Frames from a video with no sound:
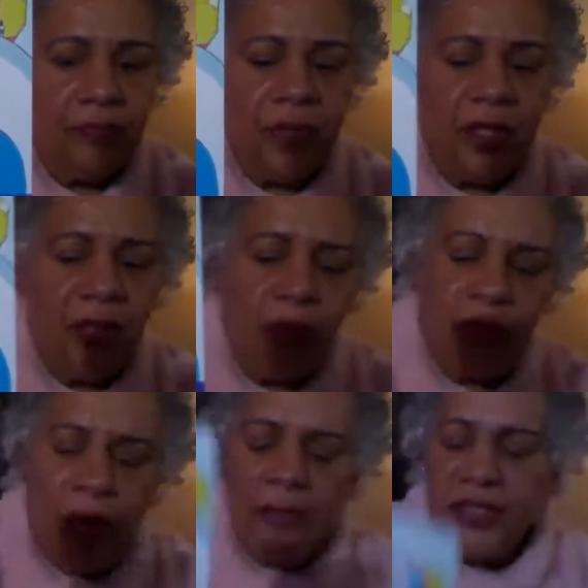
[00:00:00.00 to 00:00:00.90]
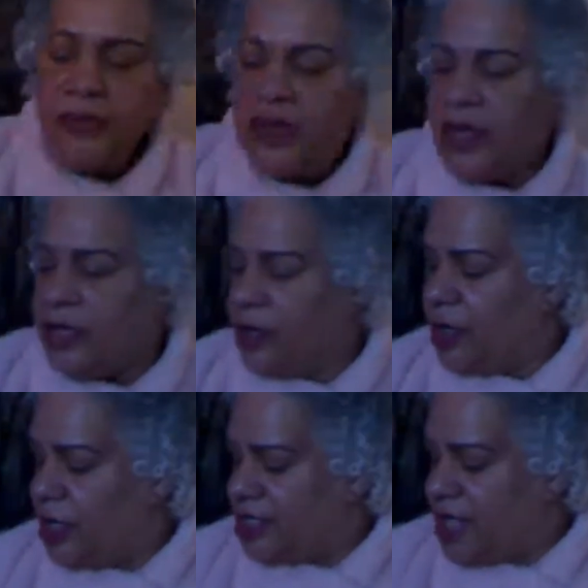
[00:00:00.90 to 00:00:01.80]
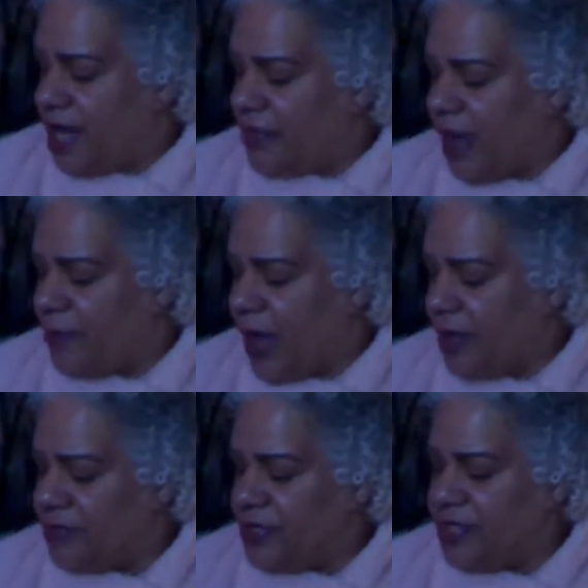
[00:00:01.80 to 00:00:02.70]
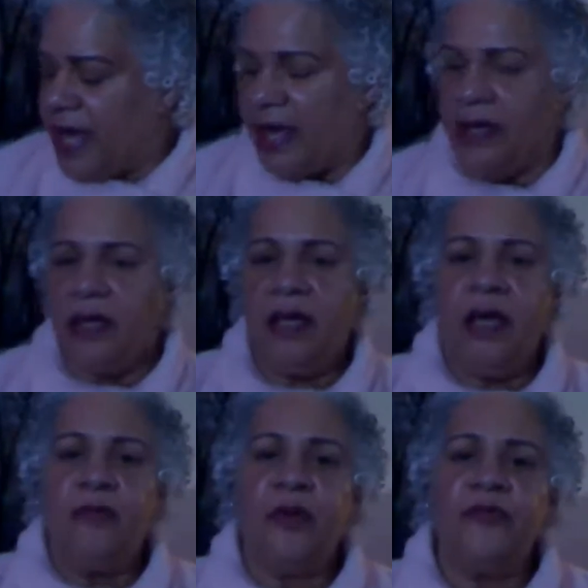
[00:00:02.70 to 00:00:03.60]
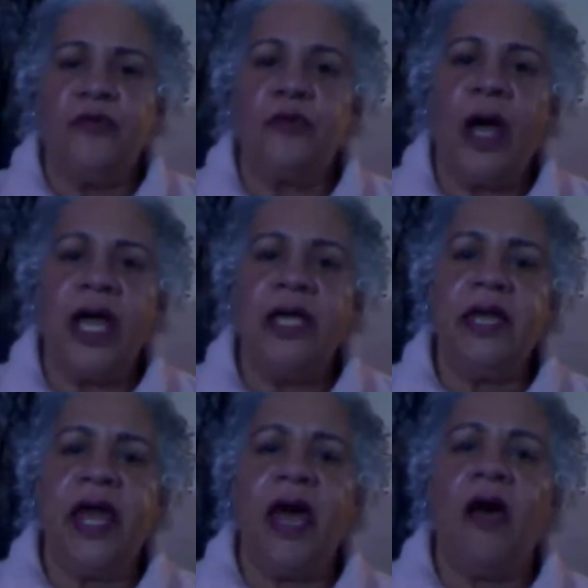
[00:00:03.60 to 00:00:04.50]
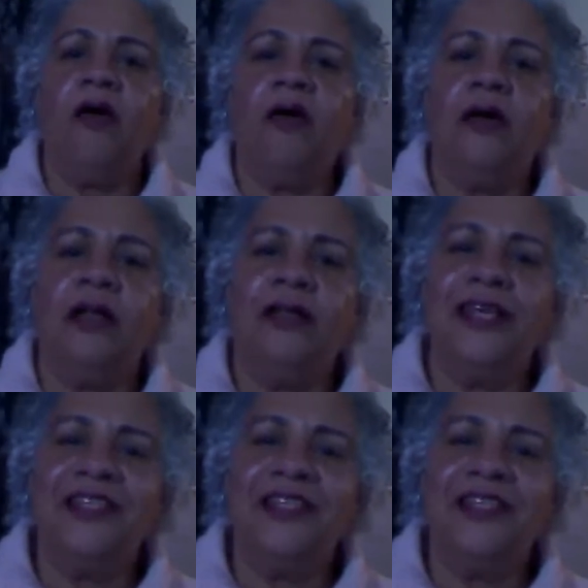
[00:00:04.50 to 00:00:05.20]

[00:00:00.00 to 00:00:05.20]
And then promise me that you're going to take that bath today. But for right now, let's